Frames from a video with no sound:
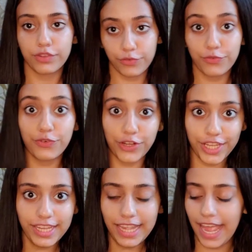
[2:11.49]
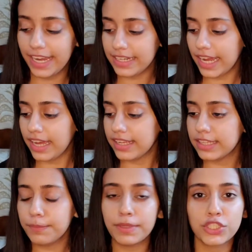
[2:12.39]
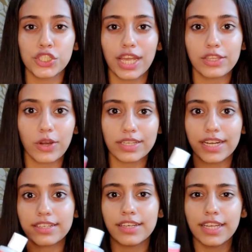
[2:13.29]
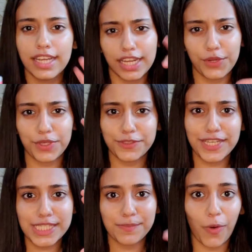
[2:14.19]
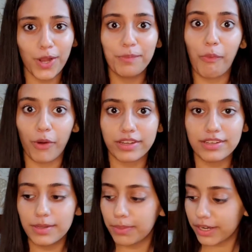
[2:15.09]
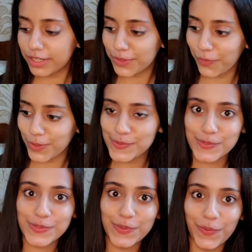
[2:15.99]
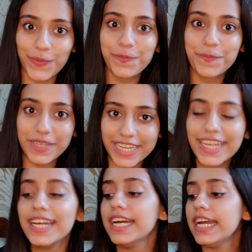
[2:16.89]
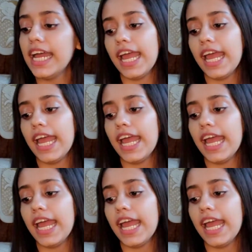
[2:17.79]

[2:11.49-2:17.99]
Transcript: free. And in the picture, I thought that it was a very small bottle, but it was so big.